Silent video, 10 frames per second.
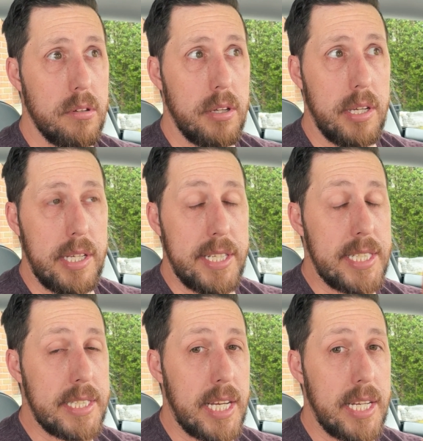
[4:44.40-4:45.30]
he
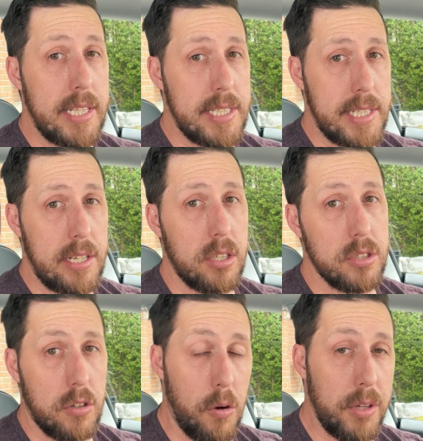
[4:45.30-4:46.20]
did say this year,
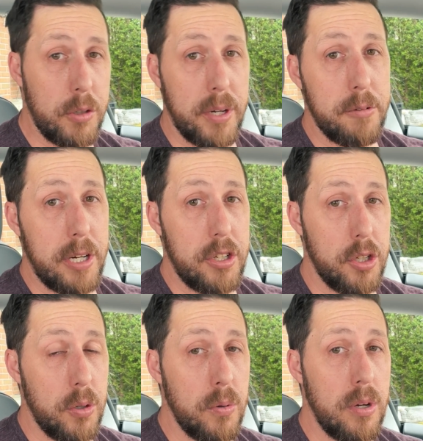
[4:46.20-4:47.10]
so hopefully twenty
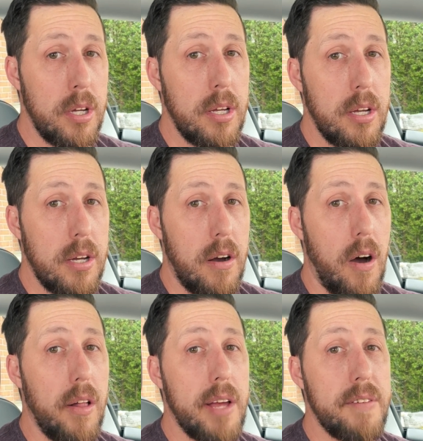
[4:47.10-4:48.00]
twenty-two,
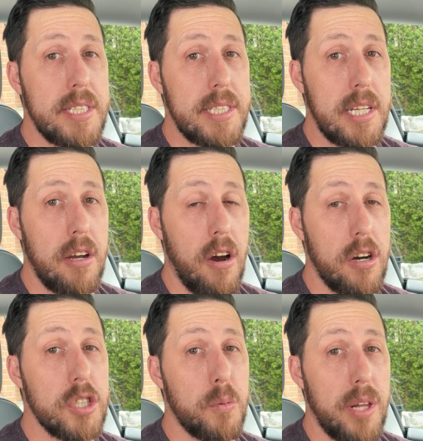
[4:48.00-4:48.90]
all F S D
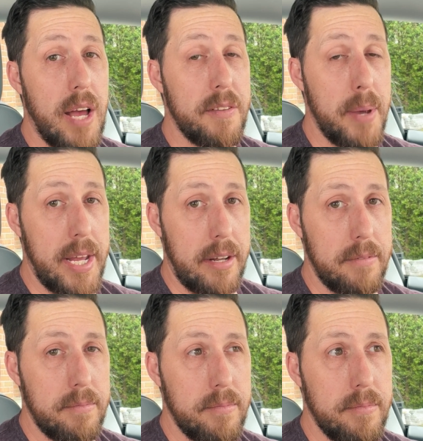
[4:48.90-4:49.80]
cars will have the beta.
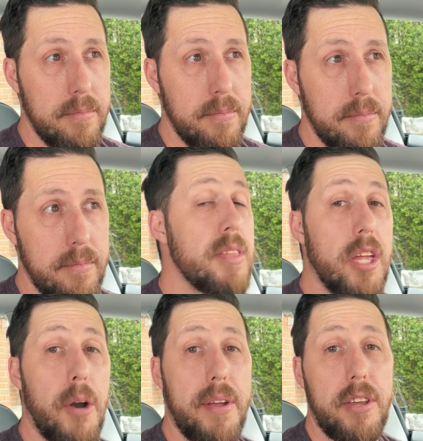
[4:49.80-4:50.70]

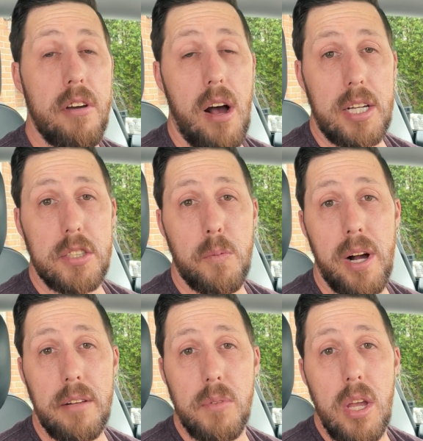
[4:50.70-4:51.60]
All right, the cost.
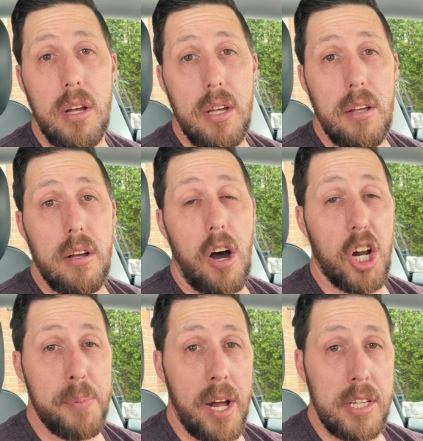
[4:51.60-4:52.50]
Well,
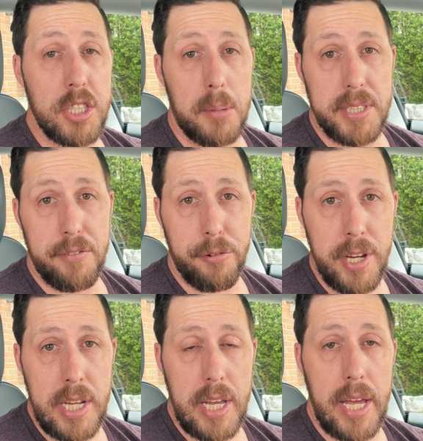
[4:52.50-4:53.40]
autopilot is obviously
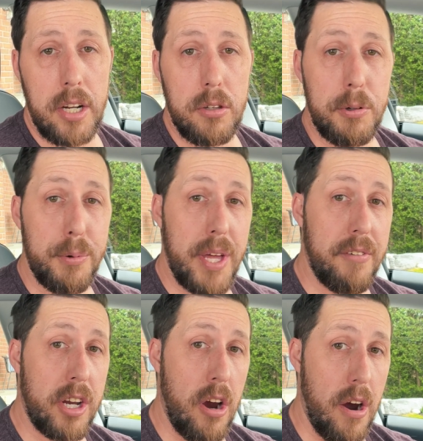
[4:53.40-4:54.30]
free and included with
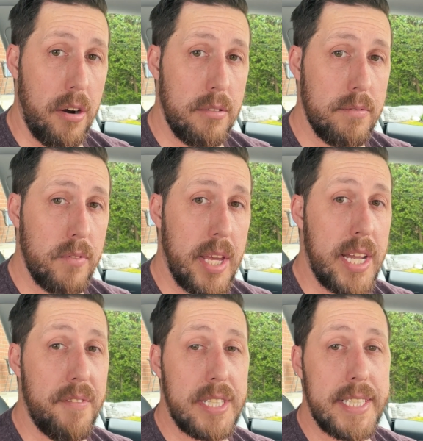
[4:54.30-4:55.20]
every car. And
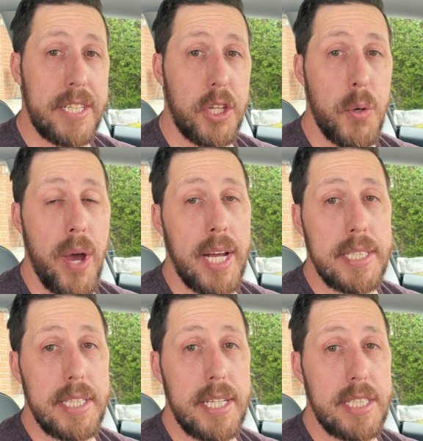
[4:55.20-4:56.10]
F S D in the U
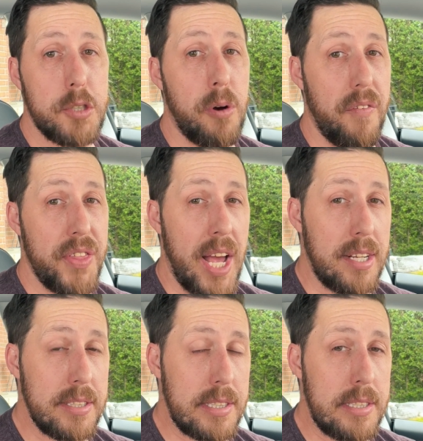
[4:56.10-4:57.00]
S is twelve
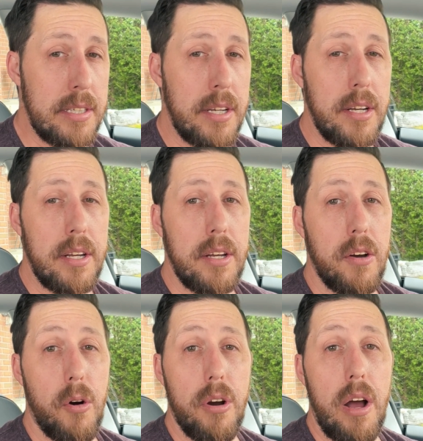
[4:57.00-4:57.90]
thousand dollars
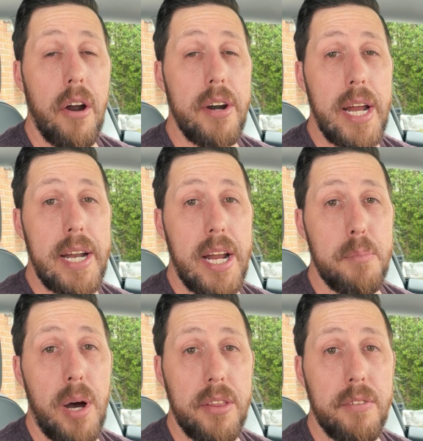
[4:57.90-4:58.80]
or one hundred ninety-nine dollars
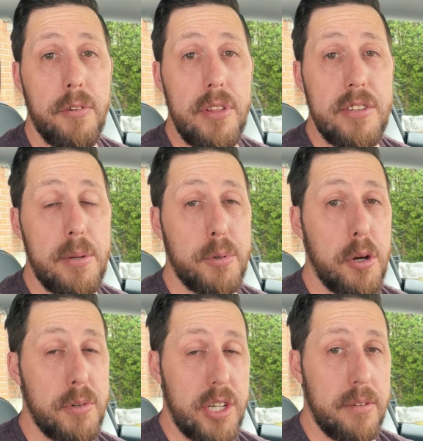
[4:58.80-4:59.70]
a month for the
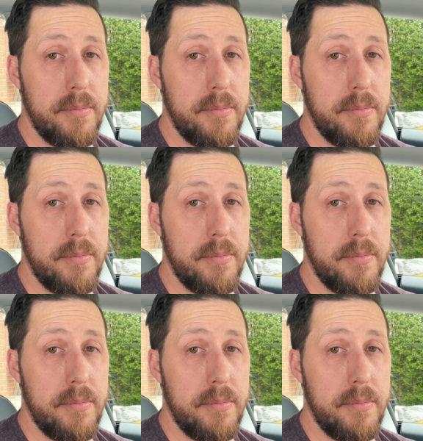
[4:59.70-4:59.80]
subscription.